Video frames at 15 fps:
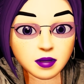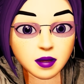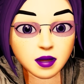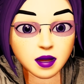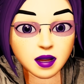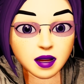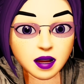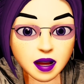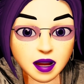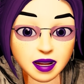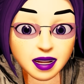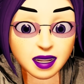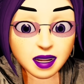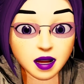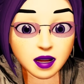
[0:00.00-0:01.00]
because
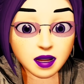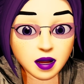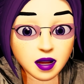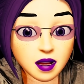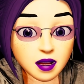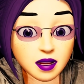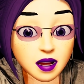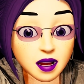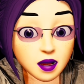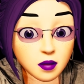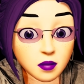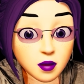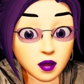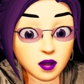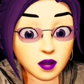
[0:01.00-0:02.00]
as an S
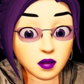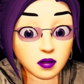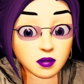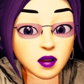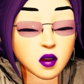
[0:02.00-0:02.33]
Pen